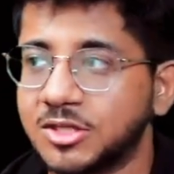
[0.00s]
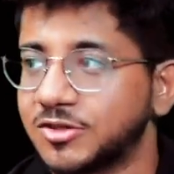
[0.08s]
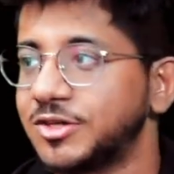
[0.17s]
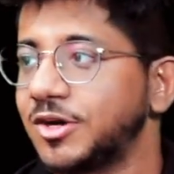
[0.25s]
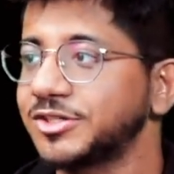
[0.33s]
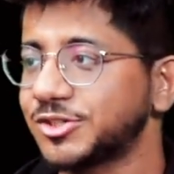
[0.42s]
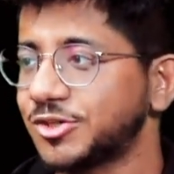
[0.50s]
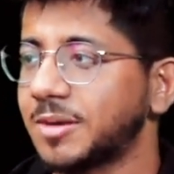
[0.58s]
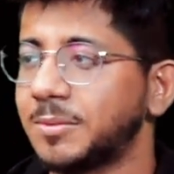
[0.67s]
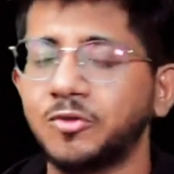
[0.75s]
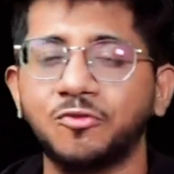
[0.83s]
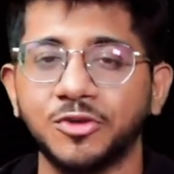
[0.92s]
We'll not just talk
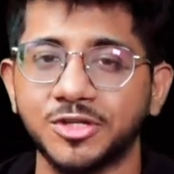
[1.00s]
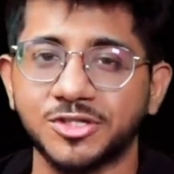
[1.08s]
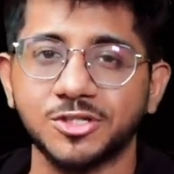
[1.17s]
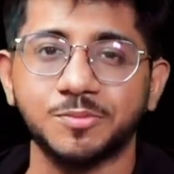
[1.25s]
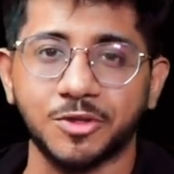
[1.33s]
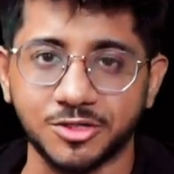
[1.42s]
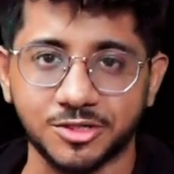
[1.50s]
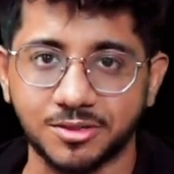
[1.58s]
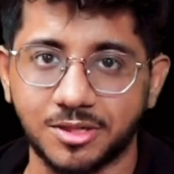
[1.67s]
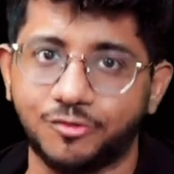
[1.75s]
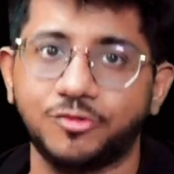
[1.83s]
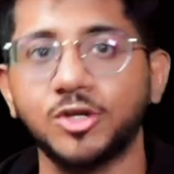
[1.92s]
about versus, because
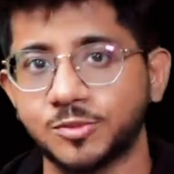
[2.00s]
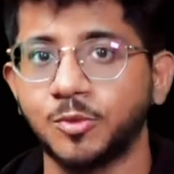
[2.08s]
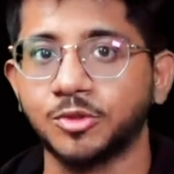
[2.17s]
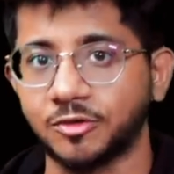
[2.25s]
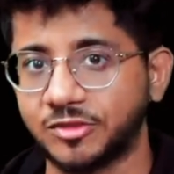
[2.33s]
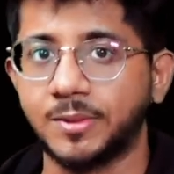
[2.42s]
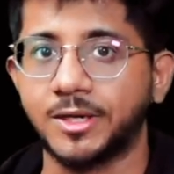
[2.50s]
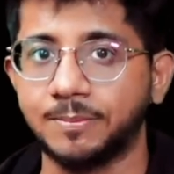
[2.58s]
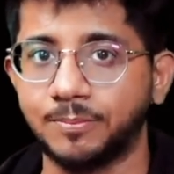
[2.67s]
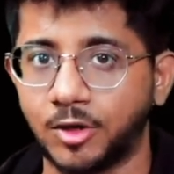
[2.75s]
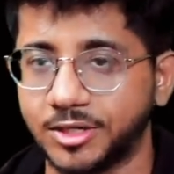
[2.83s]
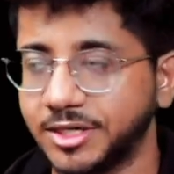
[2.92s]
of course both of them are
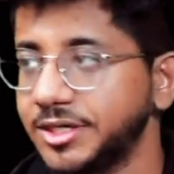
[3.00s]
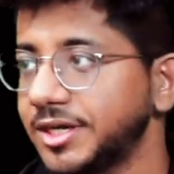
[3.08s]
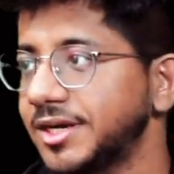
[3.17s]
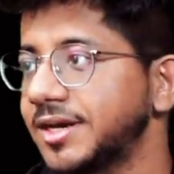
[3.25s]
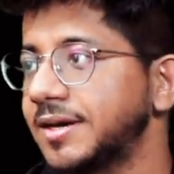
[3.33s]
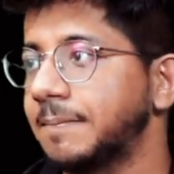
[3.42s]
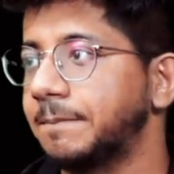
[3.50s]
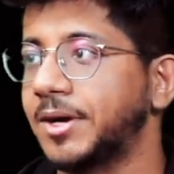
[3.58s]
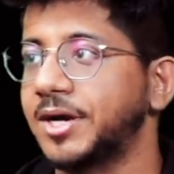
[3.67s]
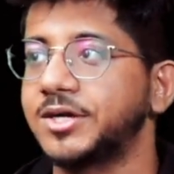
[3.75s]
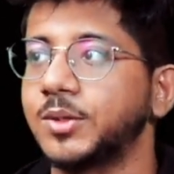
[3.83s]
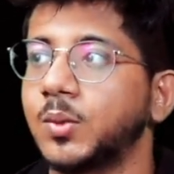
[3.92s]
important,
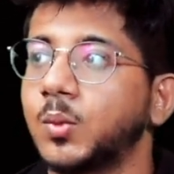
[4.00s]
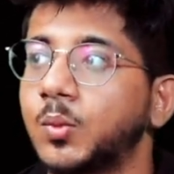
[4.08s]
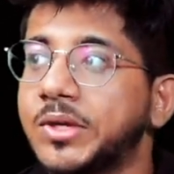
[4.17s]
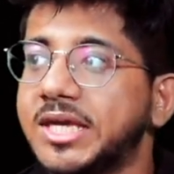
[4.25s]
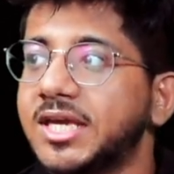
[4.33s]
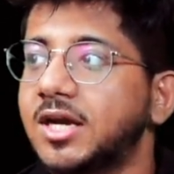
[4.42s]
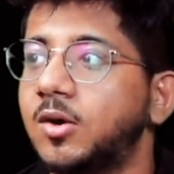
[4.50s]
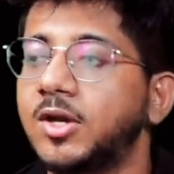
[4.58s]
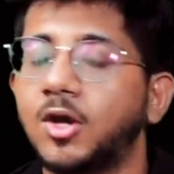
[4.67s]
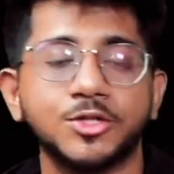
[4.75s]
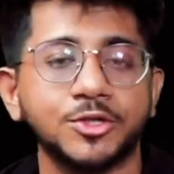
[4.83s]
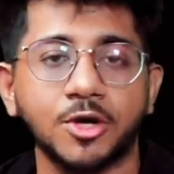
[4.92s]
but we will
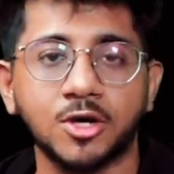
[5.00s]
also talk